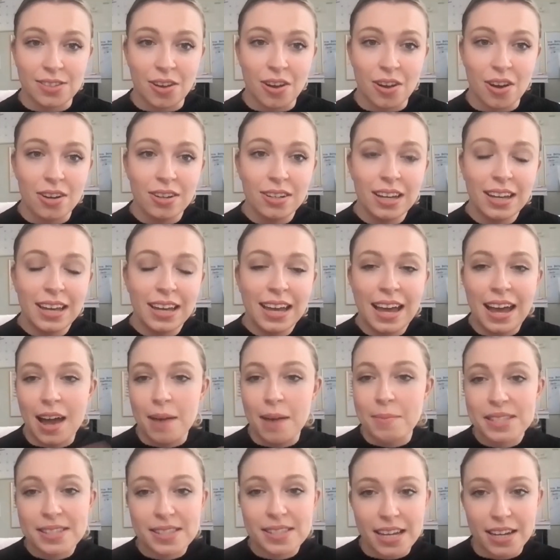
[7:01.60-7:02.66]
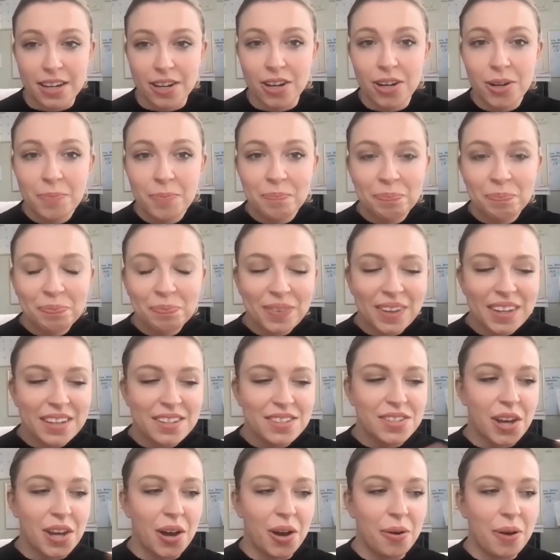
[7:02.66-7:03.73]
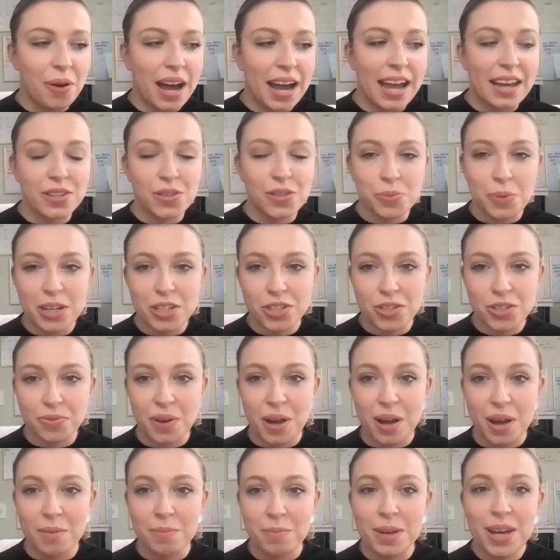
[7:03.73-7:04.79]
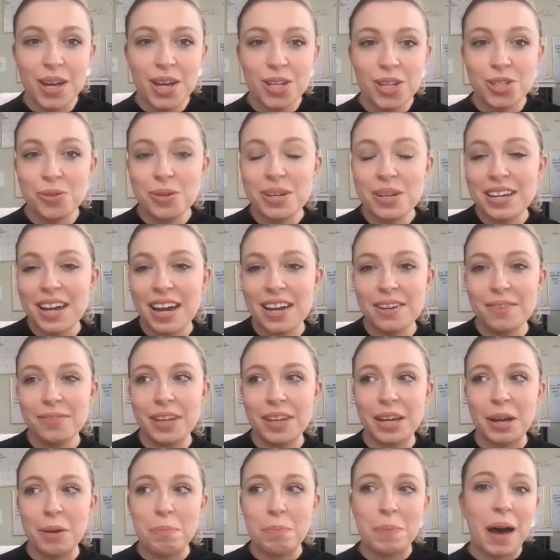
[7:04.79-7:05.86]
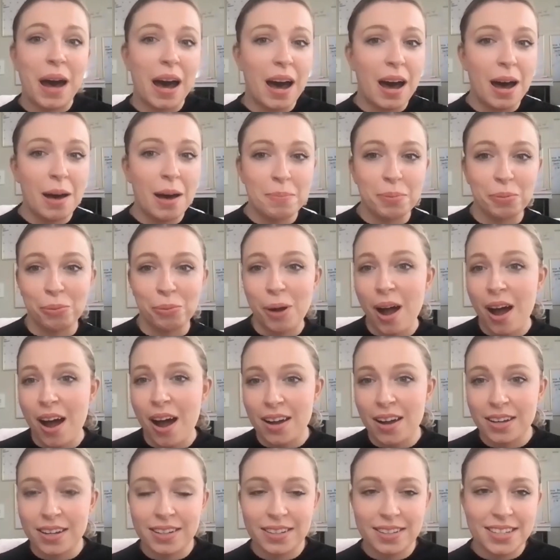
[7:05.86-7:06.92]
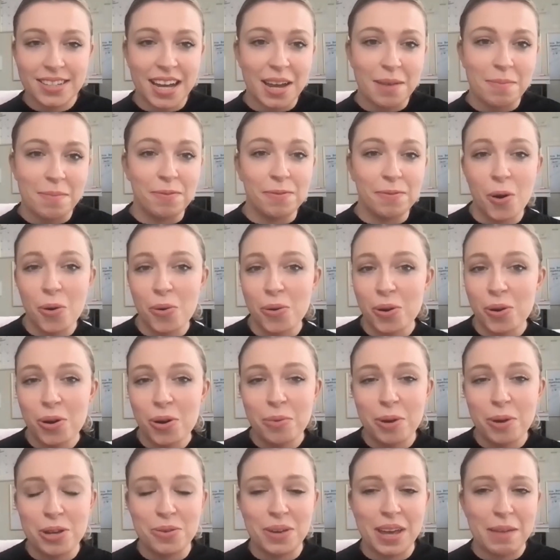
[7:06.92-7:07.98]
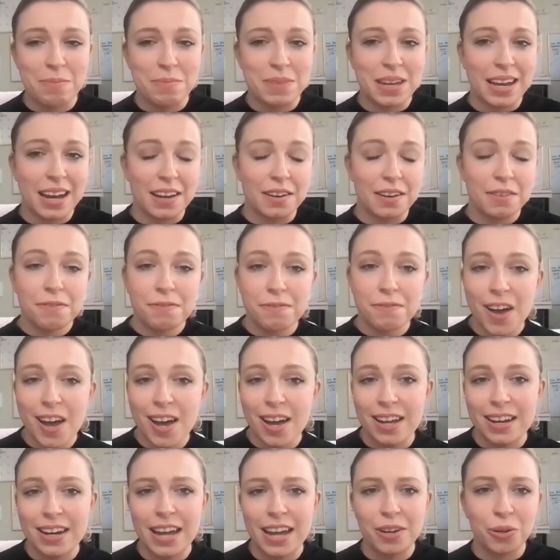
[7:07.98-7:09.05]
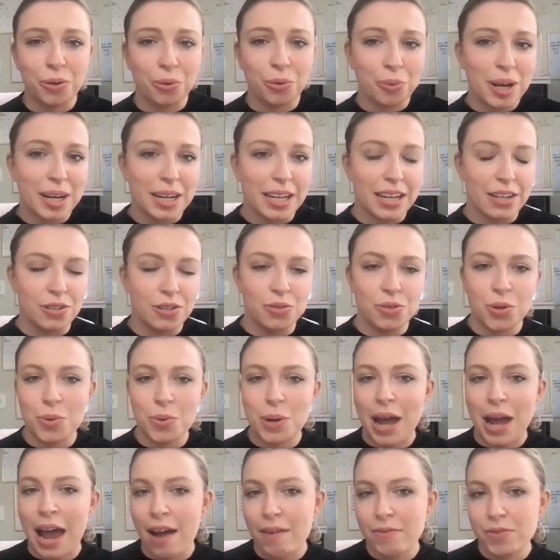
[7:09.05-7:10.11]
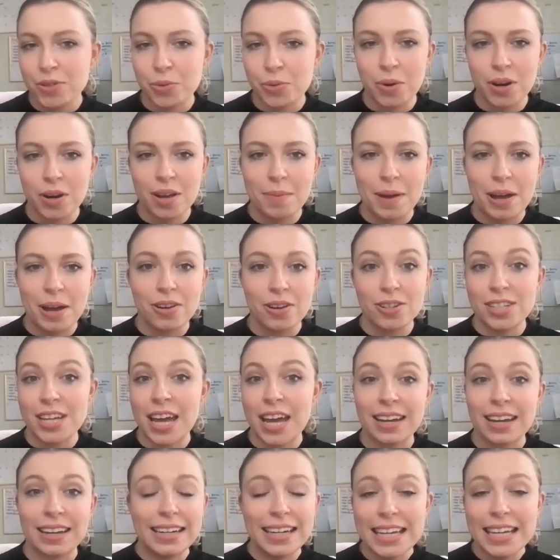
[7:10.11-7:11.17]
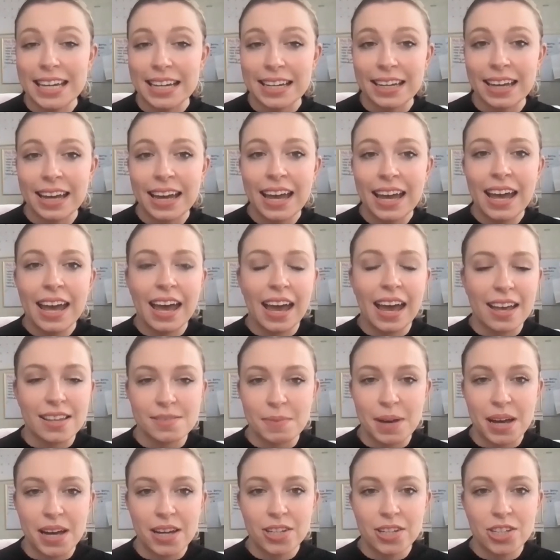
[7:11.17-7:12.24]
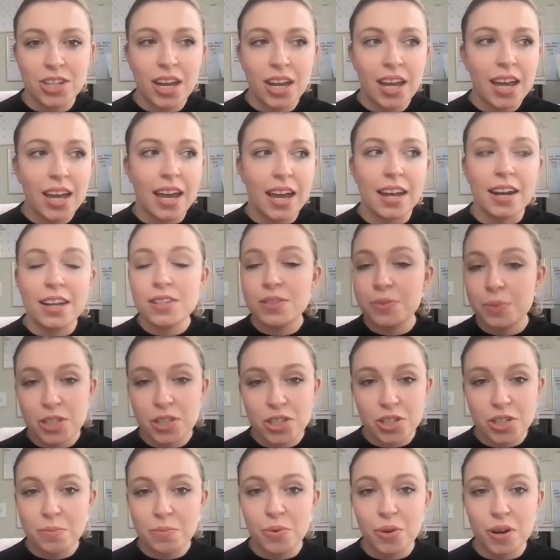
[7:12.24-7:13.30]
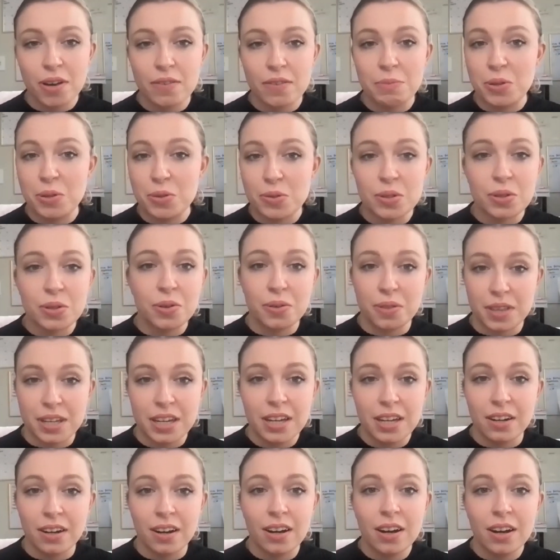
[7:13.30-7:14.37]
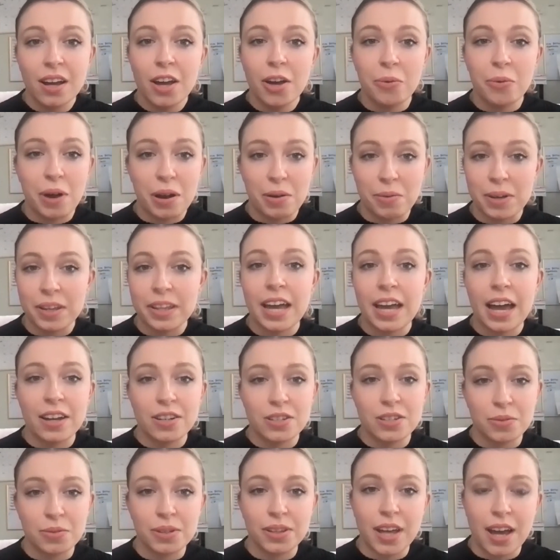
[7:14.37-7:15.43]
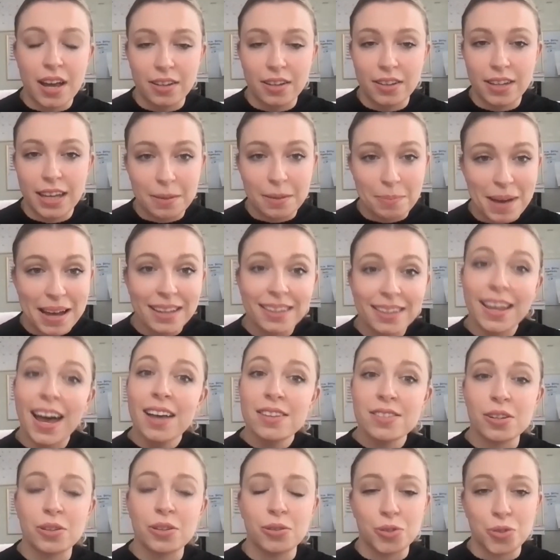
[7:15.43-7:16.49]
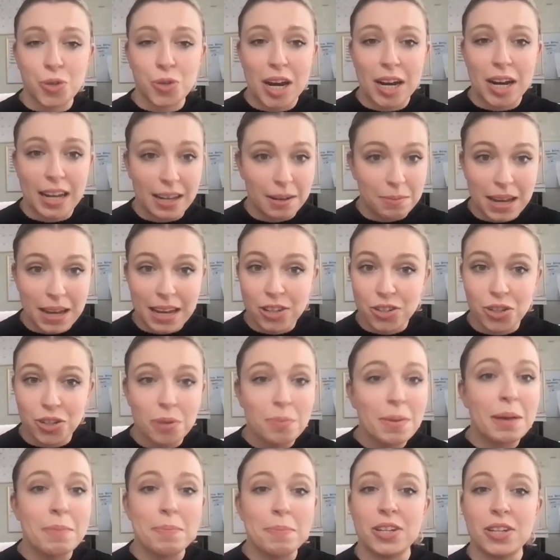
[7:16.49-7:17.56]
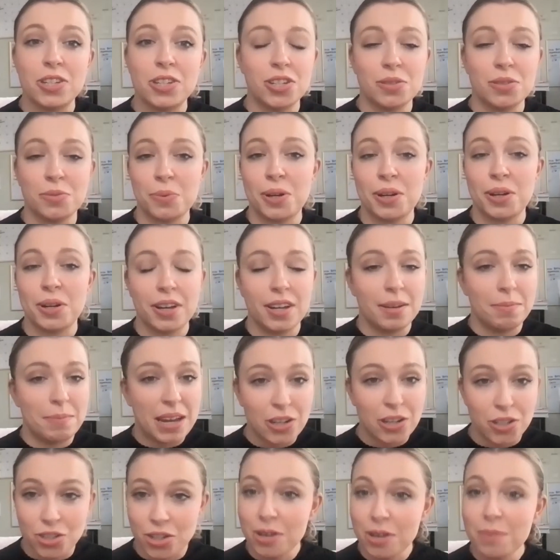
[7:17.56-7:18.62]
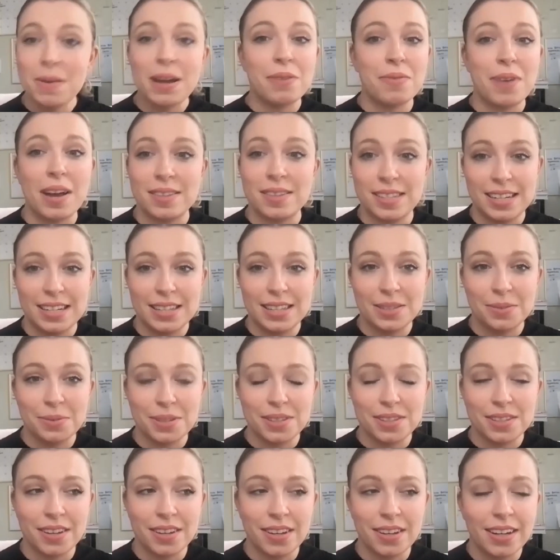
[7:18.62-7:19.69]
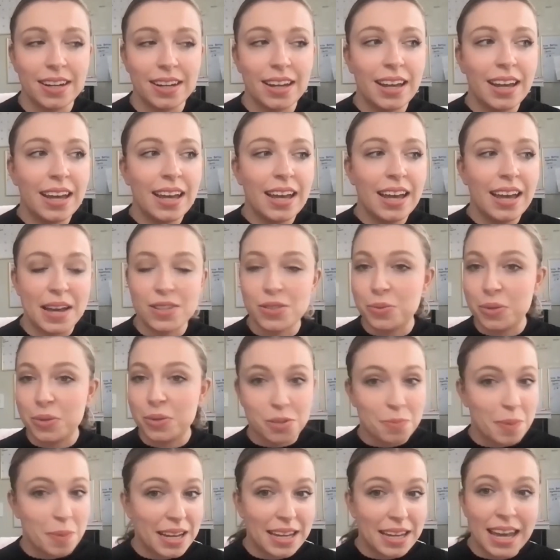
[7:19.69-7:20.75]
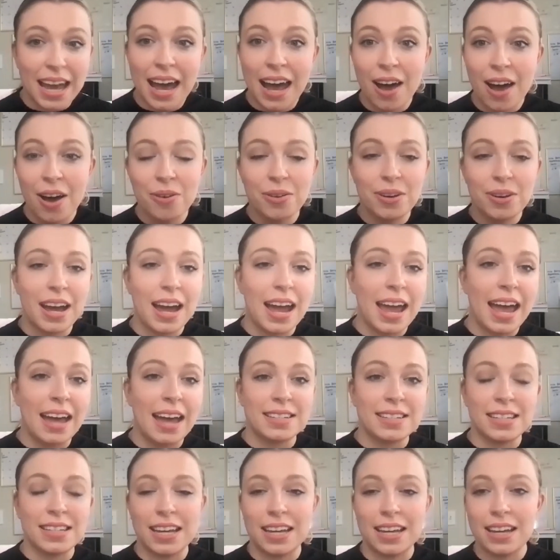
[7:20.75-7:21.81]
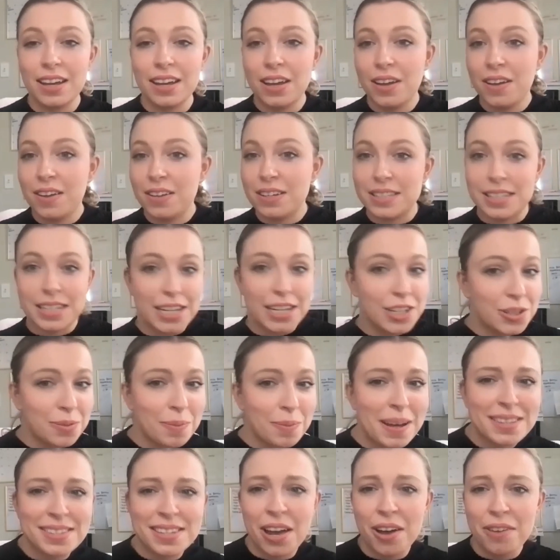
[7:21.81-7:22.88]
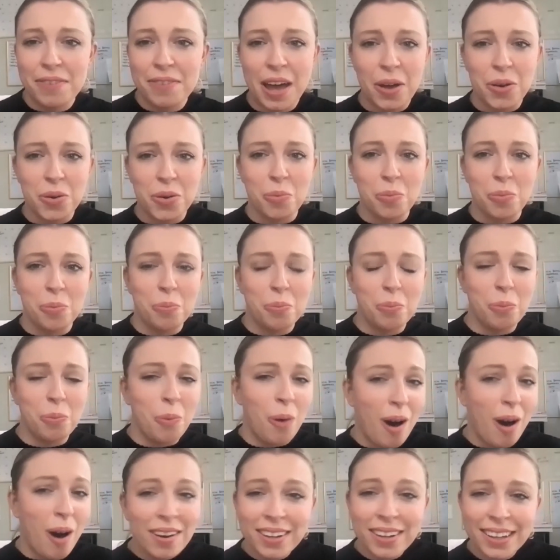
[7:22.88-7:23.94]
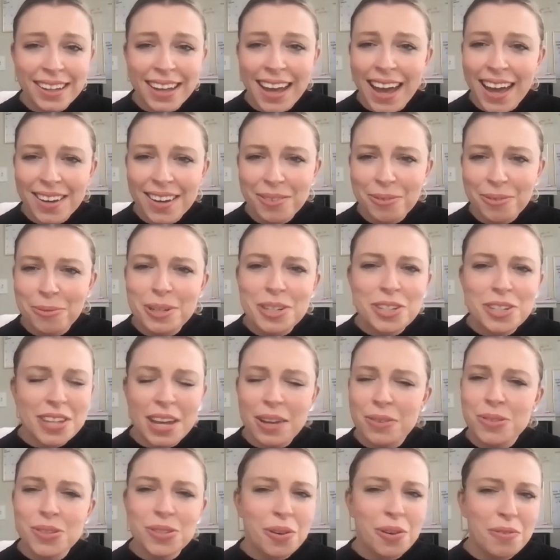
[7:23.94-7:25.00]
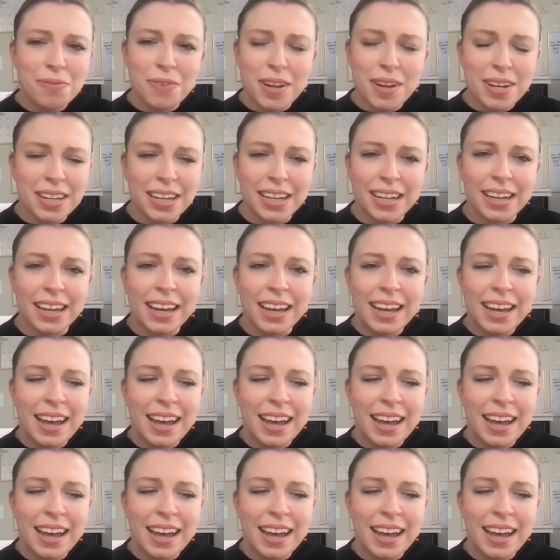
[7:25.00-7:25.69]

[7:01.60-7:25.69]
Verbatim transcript: song. I'm a singer. So I switched from doing kind of like a pop rock type vocal where you can be kind of fun and gritty and you don't have to worry about your technique as much. And I switched to more of a musical theater where I really had to rely on like my classical training and make sure my pitches were good and make sure my rhythm was good. I switched my gown. I had to like teach myself how to walk again, which sounds so funny